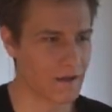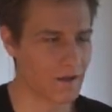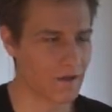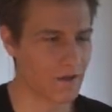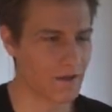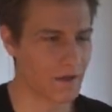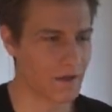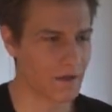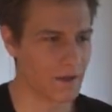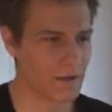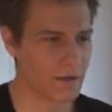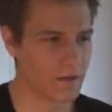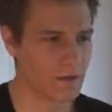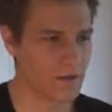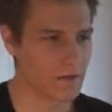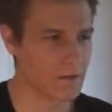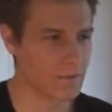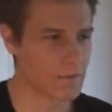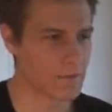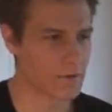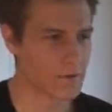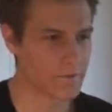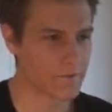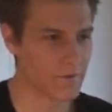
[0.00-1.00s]
Okay,
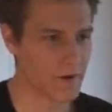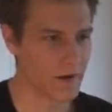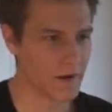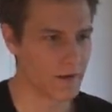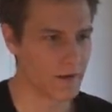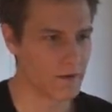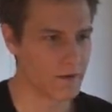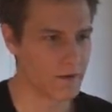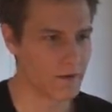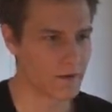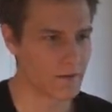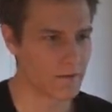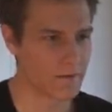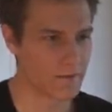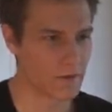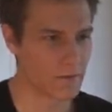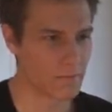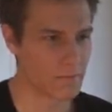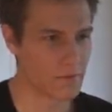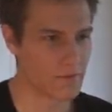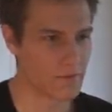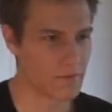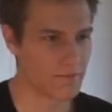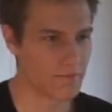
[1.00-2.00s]
we're fine.
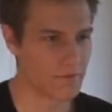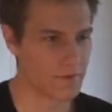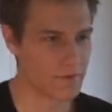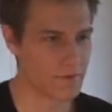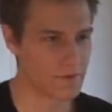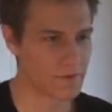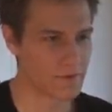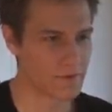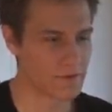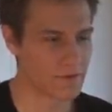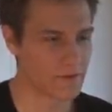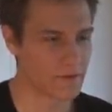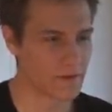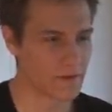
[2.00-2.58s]
They're all poofers.